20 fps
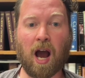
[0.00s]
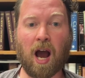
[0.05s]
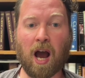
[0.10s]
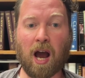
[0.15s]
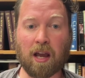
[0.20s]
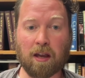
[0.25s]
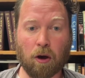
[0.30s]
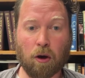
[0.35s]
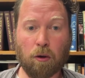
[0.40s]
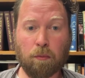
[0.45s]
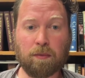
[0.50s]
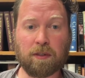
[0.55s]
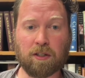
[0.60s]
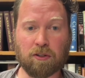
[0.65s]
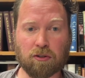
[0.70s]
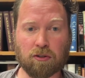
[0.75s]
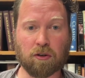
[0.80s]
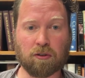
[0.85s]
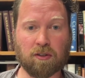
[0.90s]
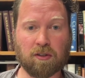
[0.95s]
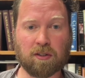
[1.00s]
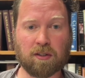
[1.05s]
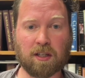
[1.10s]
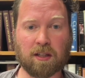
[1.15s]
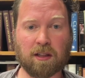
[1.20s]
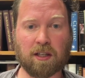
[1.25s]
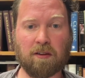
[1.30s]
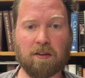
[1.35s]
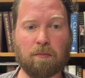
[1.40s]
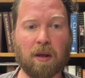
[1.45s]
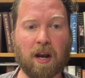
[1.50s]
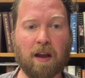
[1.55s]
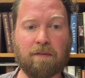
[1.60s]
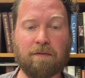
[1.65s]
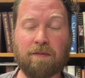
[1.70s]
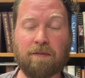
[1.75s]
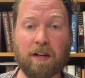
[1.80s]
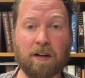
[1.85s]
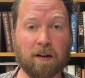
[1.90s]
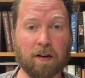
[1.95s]
I hope these churches can leave, but I
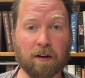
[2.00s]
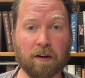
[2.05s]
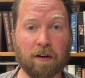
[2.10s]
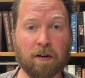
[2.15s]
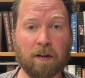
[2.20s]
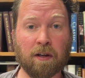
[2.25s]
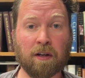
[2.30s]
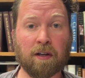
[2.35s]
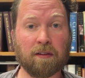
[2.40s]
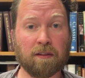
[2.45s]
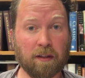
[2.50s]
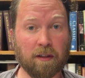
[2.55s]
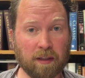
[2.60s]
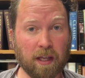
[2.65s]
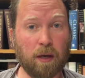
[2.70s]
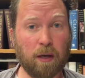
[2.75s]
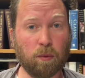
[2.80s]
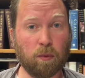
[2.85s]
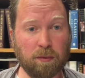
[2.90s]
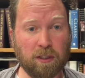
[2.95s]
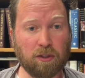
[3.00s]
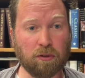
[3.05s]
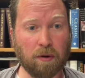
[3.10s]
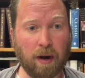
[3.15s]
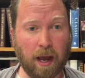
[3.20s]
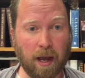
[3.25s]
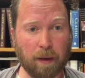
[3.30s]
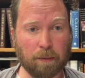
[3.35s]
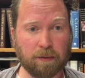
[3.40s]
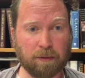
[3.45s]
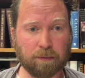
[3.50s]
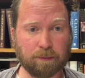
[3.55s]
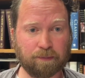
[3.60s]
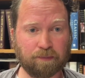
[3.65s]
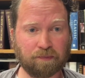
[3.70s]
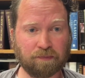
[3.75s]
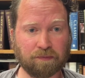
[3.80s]
fear that they will be trapped.